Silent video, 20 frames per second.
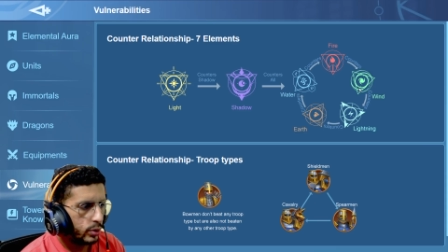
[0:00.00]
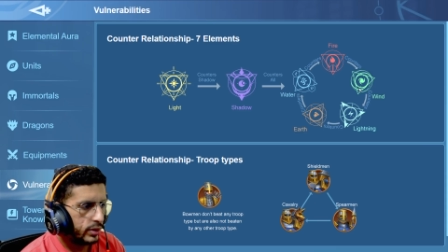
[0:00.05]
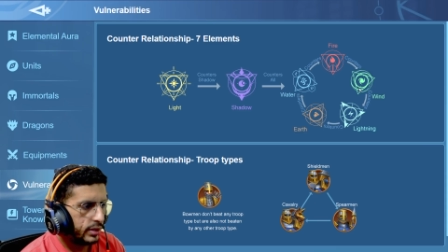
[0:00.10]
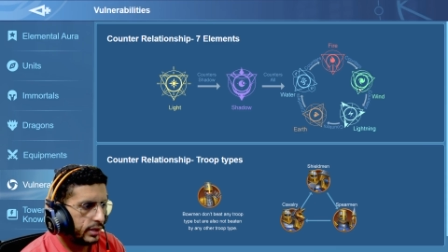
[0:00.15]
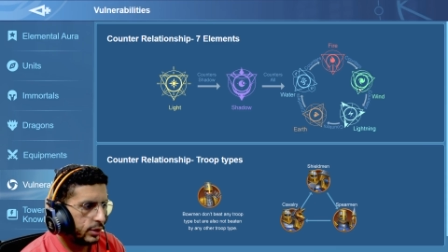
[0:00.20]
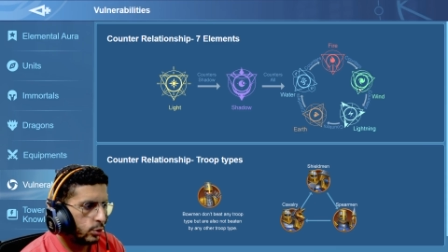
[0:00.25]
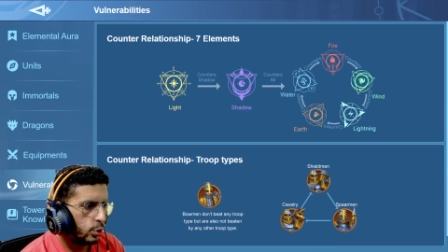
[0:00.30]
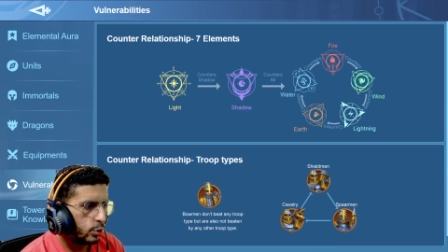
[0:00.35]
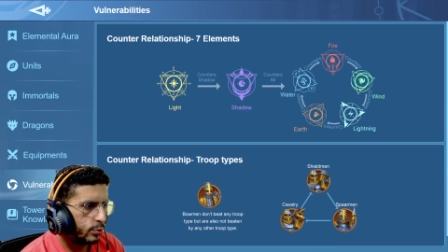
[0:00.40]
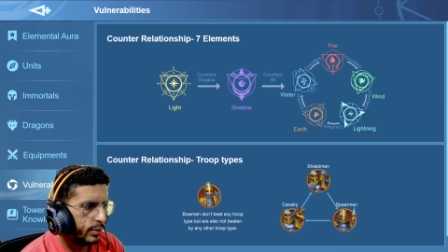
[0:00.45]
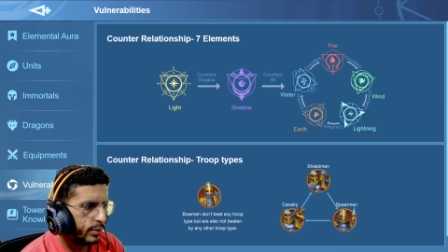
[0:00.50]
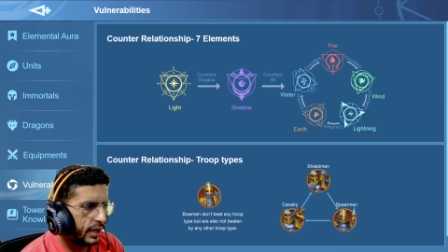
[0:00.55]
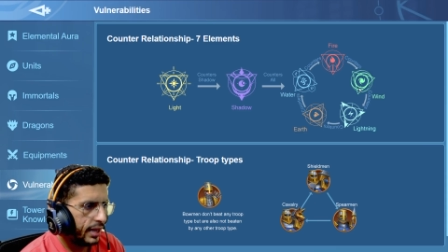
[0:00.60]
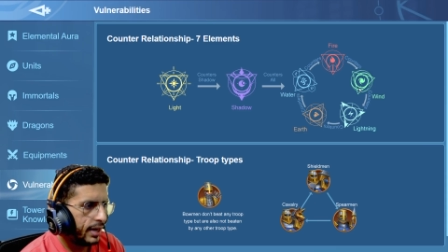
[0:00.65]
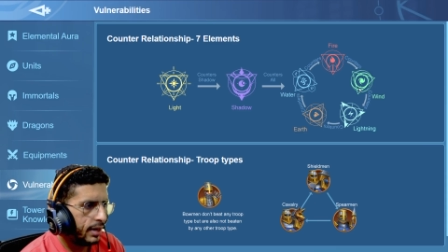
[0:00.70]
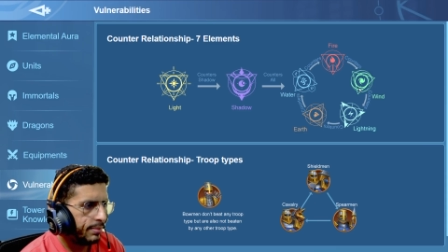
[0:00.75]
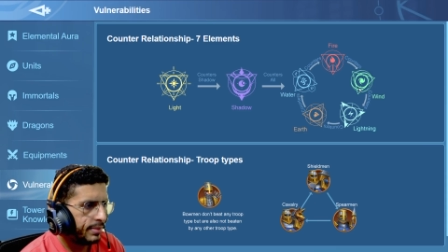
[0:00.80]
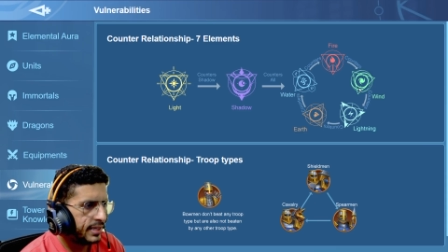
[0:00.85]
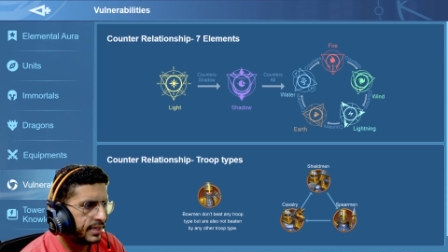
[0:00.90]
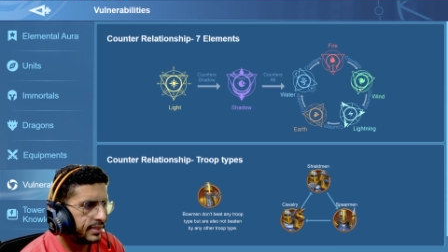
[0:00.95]
normal
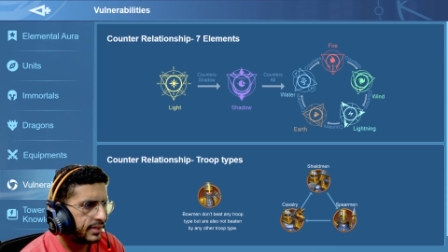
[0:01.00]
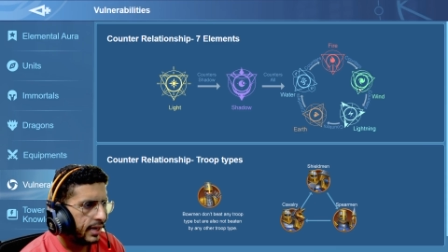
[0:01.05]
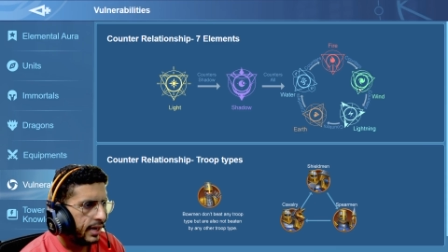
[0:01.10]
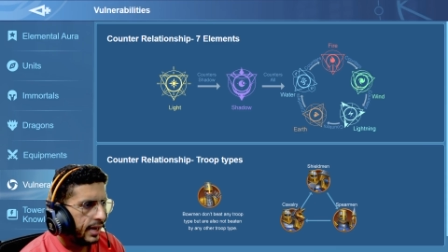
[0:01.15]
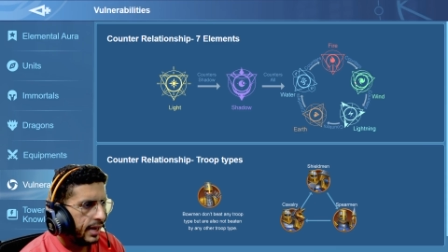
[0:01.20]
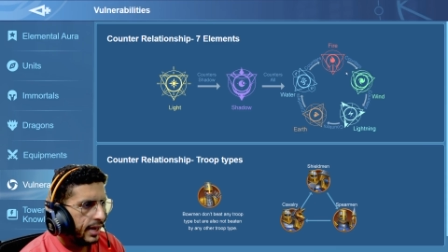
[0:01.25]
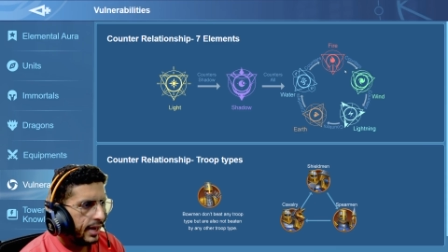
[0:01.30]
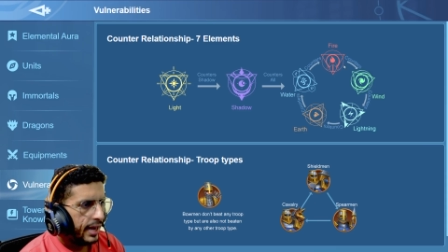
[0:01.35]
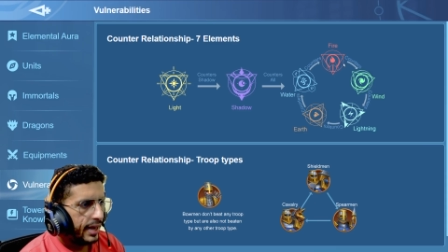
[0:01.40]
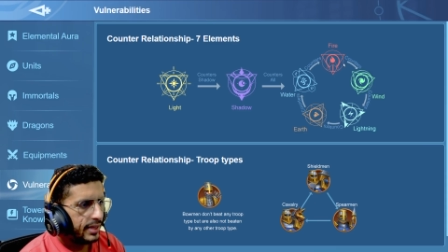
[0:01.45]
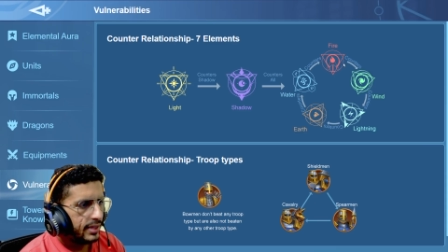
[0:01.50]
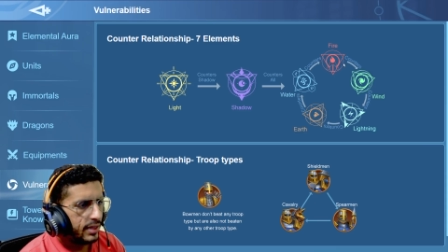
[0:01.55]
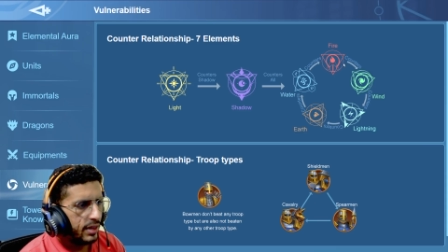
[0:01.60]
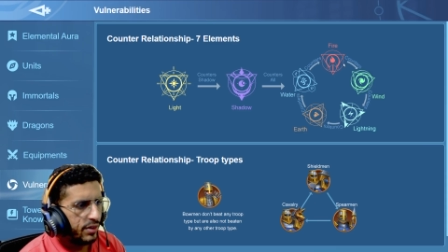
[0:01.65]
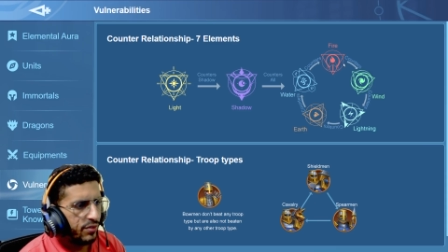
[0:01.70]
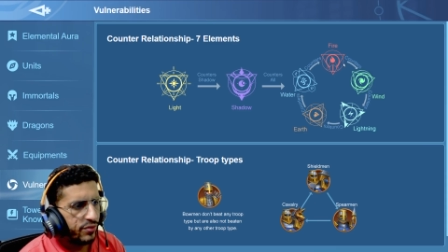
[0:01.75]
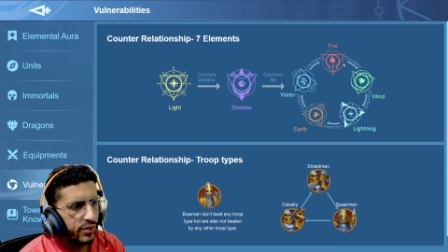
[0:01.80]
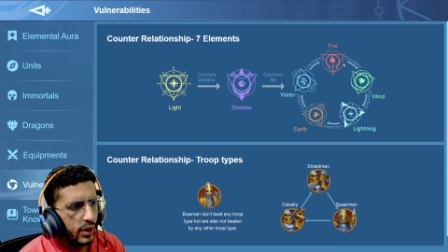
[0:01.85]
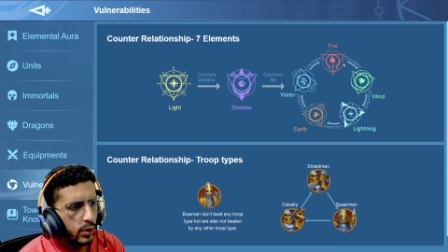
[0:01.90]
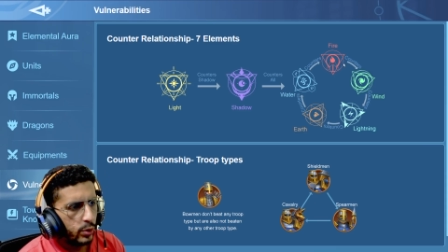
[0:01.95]
elements, and then
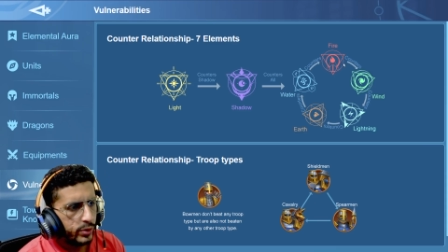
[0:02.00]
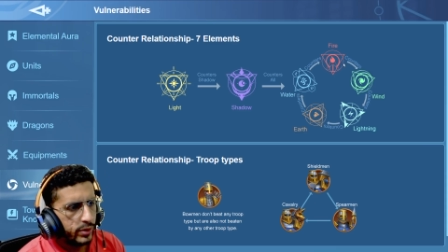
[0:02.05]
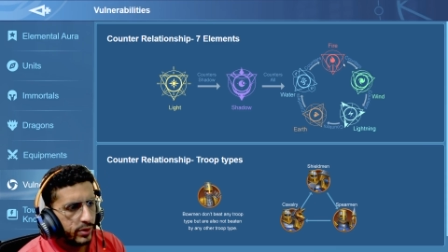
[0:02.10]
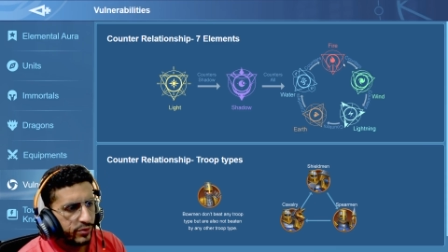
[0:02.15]
found